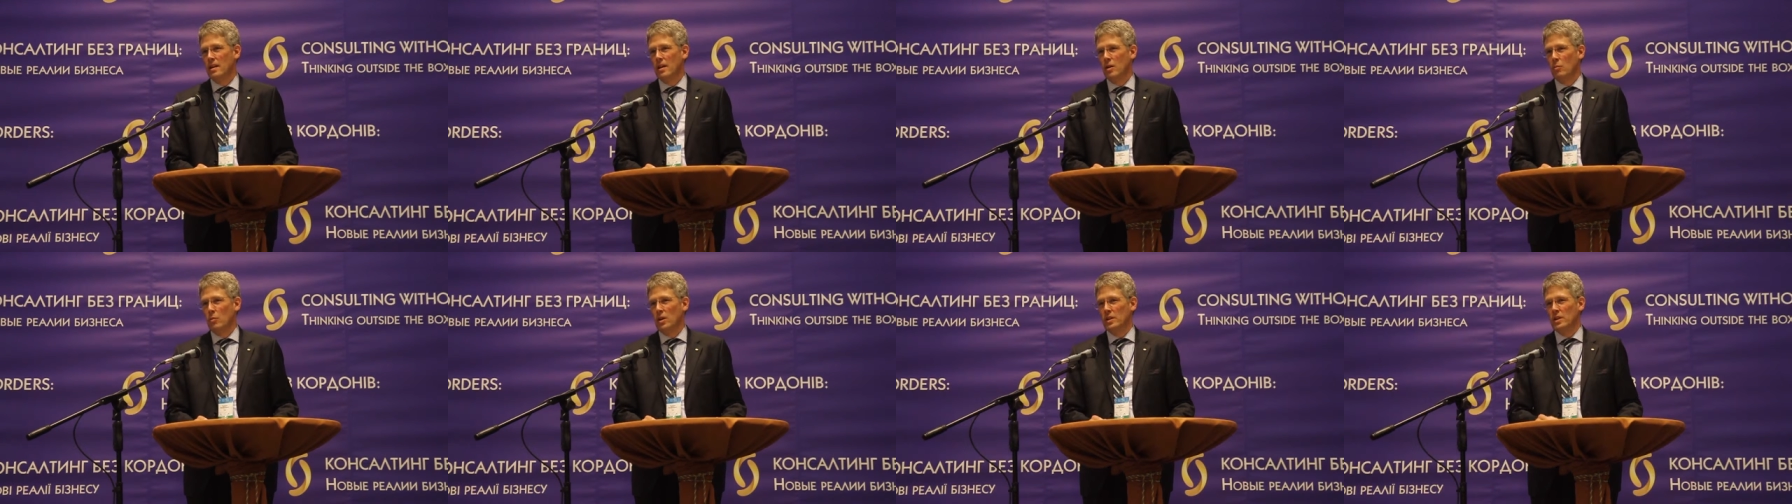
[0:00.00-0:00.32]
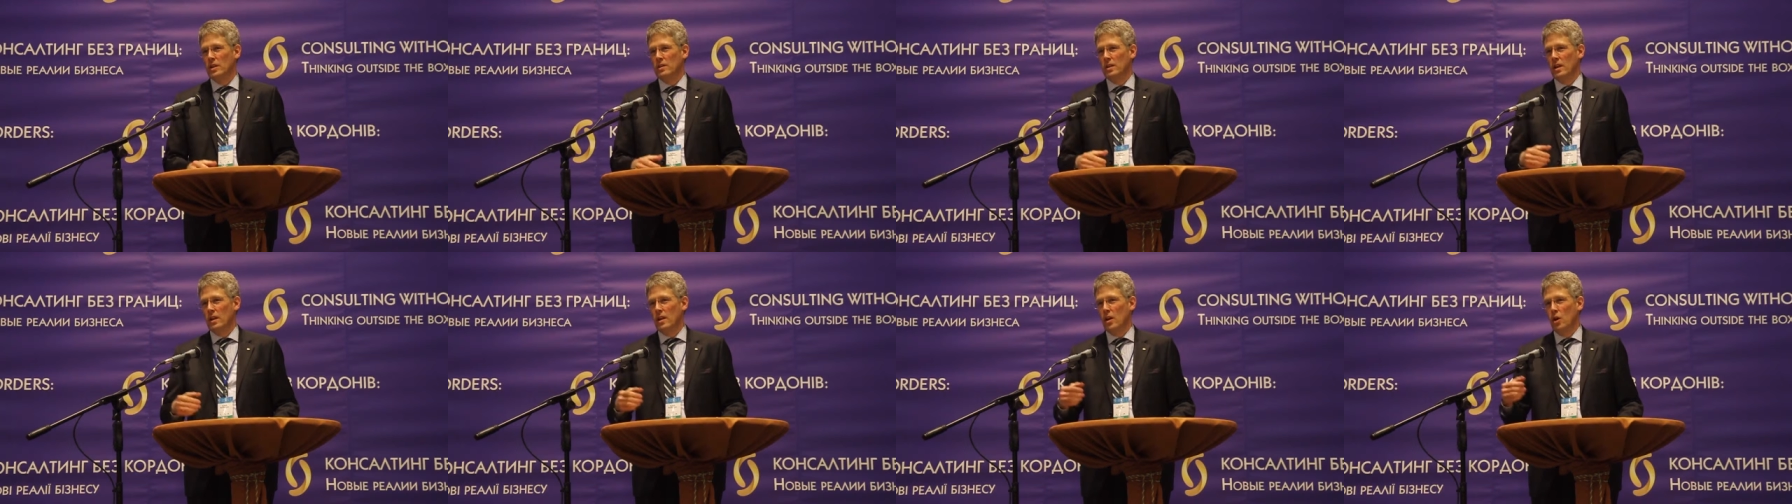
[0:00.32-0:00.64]
What
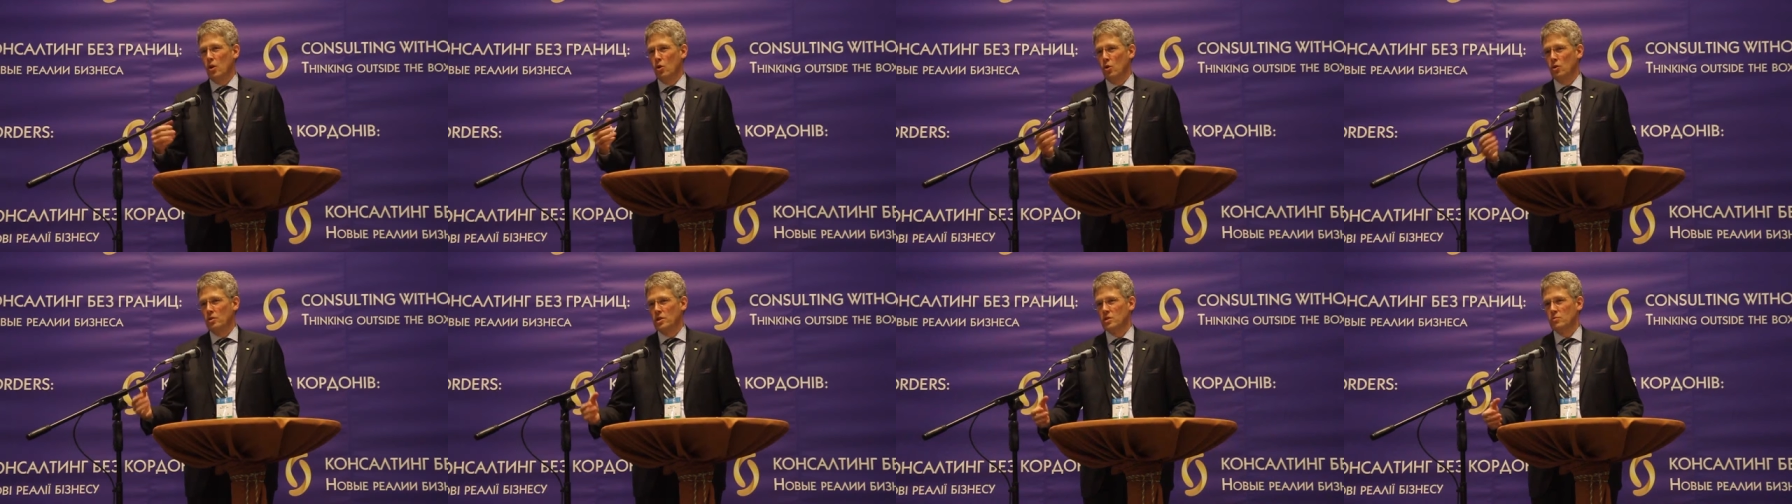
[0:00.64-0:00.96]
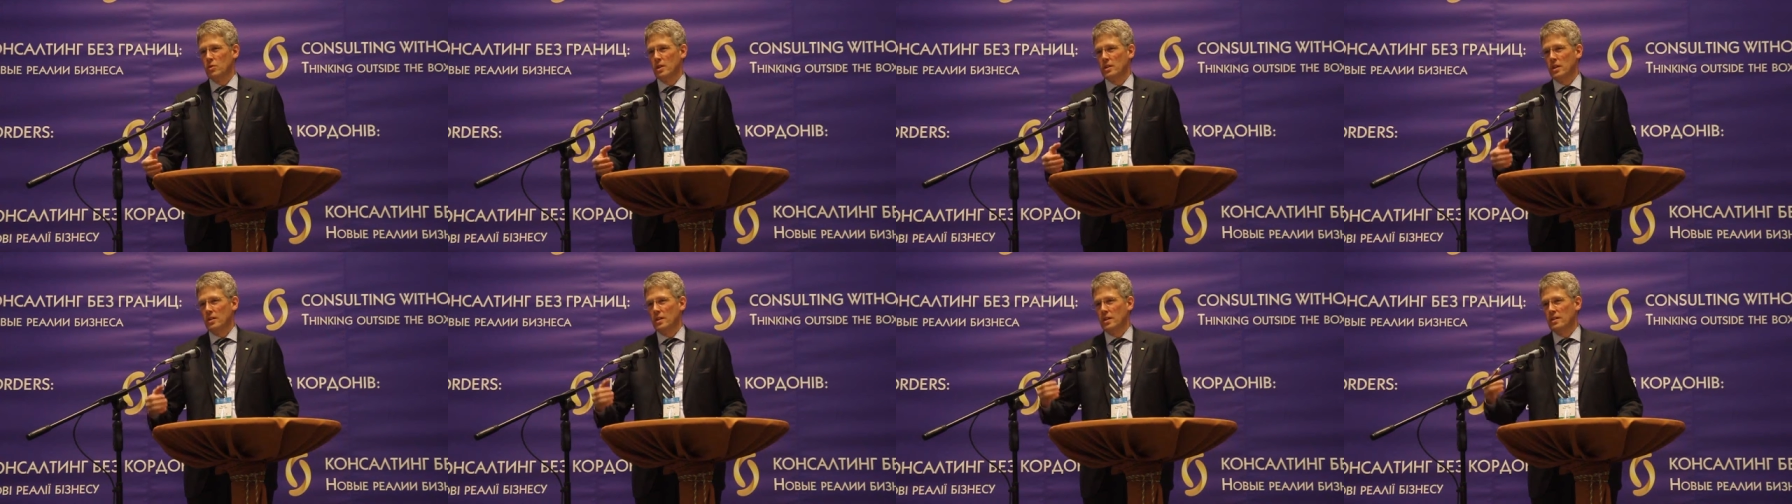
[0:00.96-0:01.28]
are the goals?
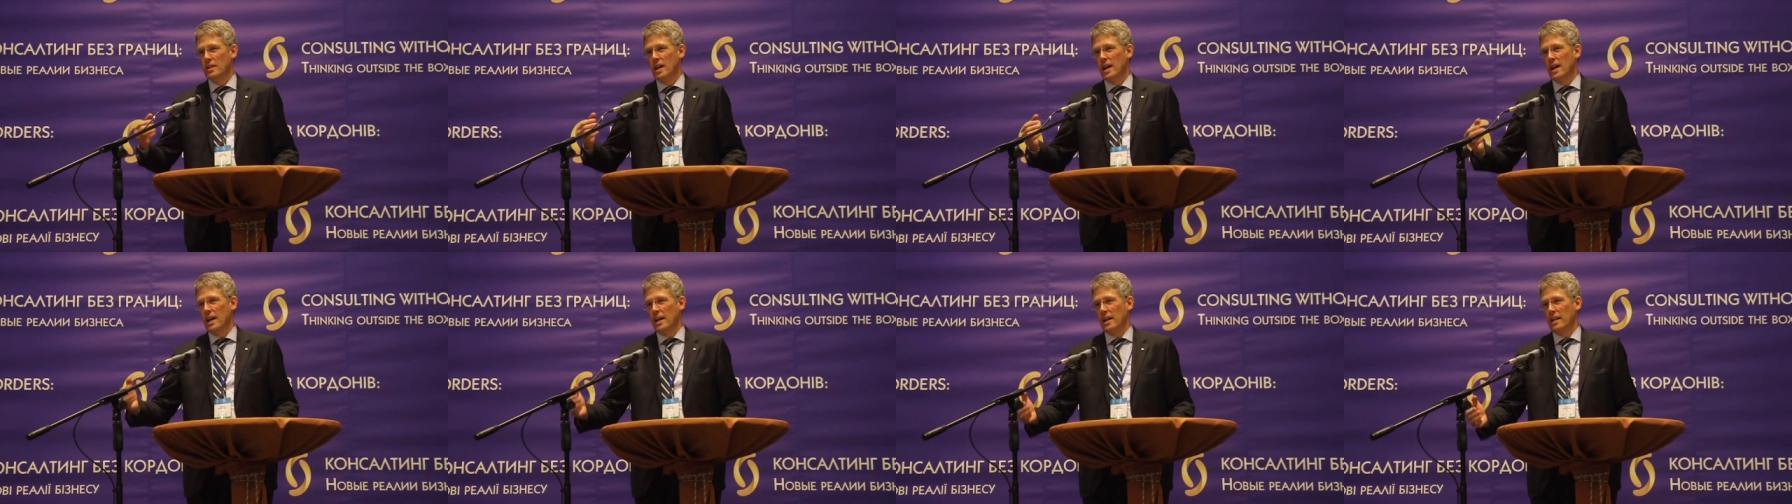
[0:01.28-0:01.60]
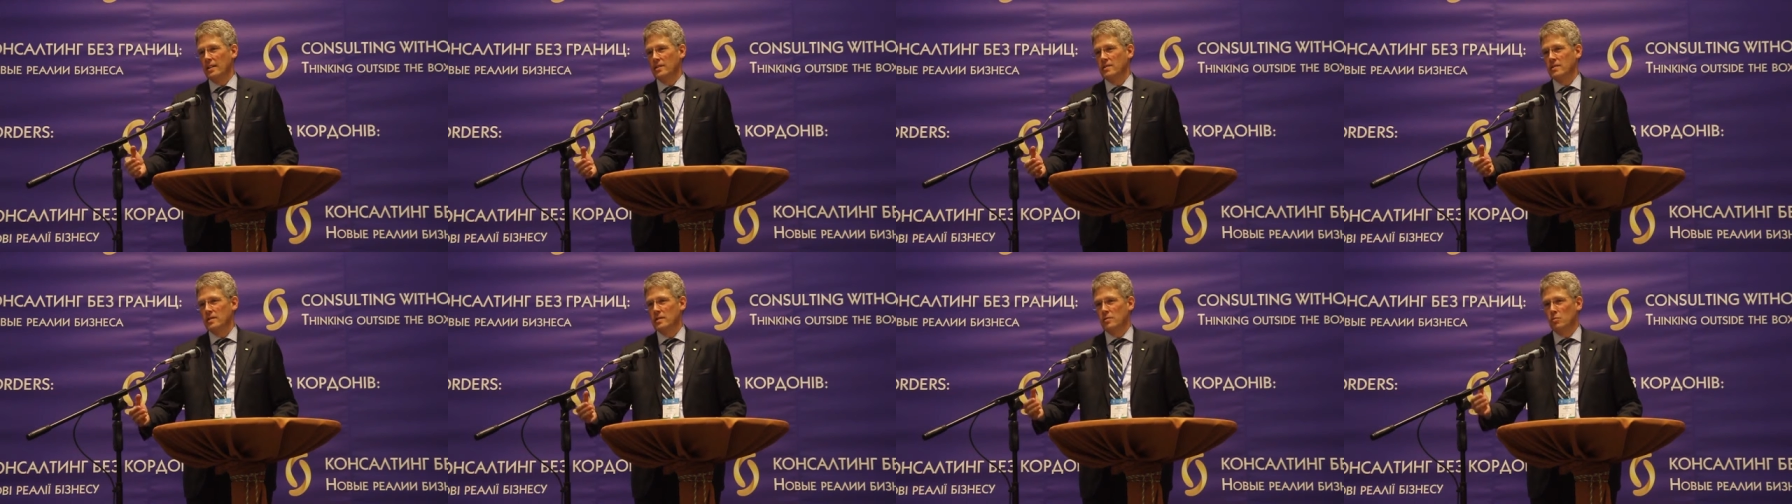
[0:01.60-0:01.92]
What are the
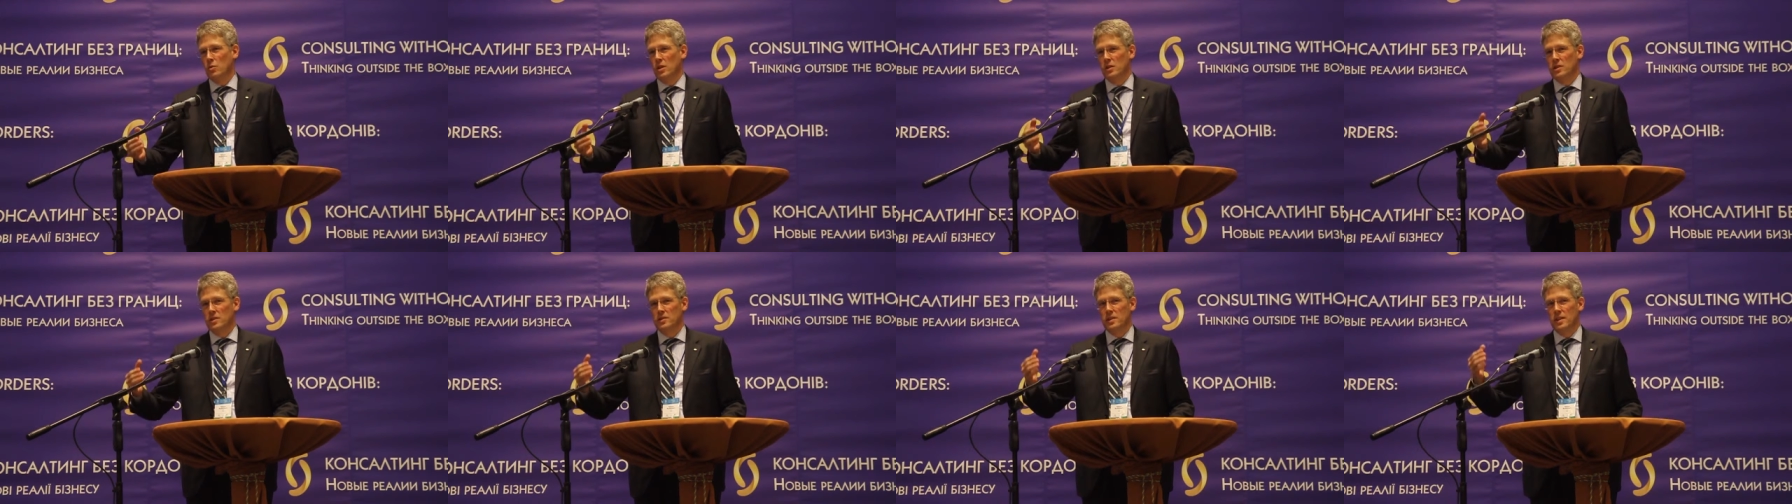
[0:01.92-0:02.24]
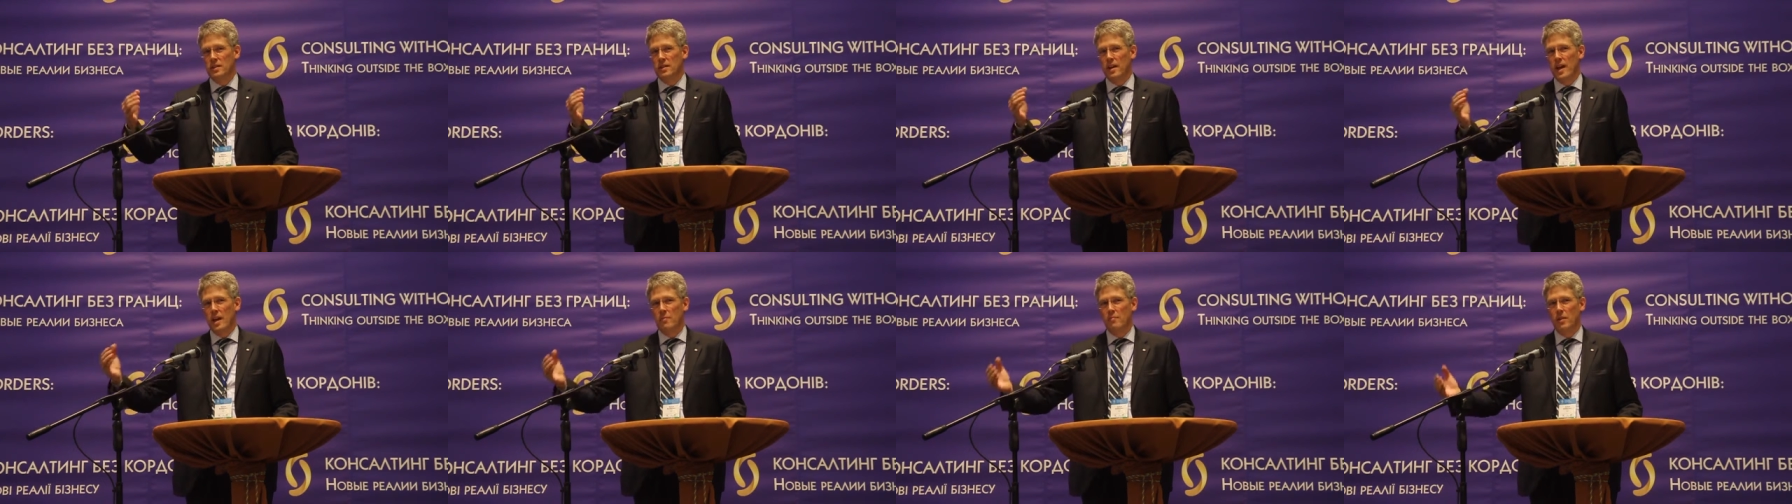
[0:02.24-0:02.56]
targets? What is the
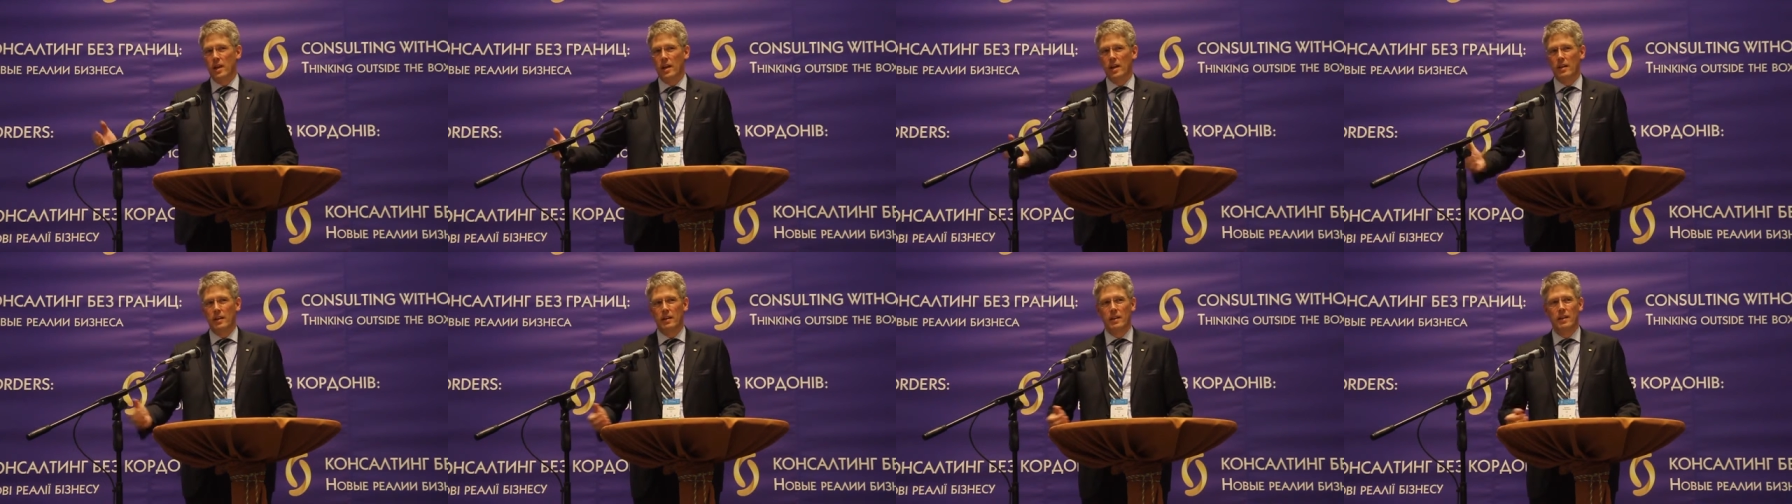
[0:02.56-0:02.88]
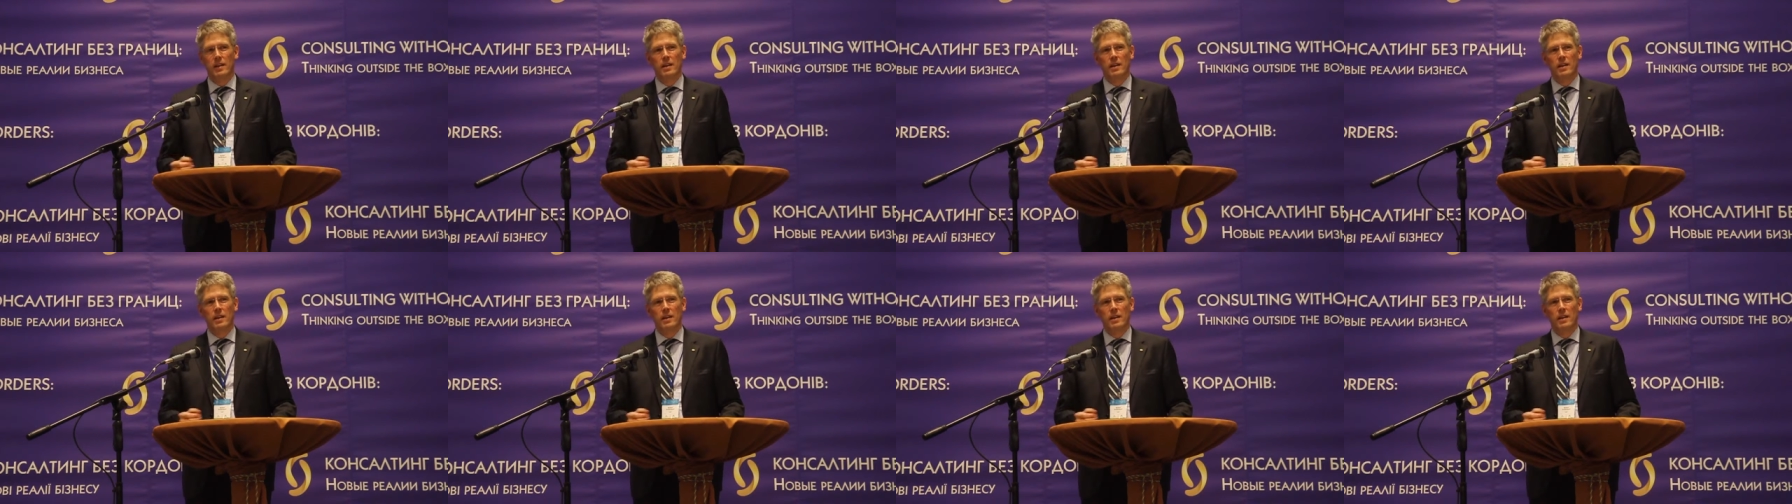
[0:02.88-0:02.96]
timeline?